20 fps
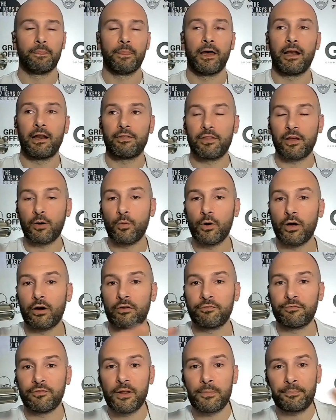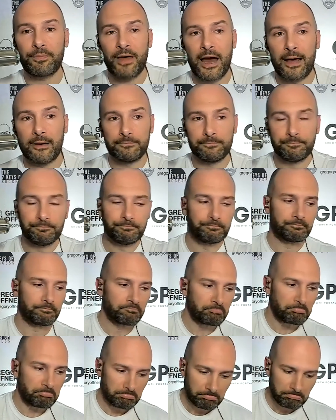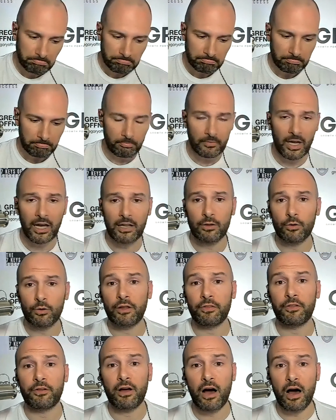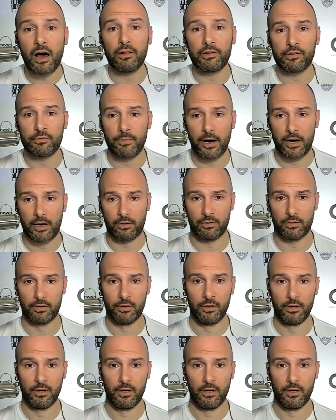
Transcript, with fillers: And I think we ought to flip that and look at the college model.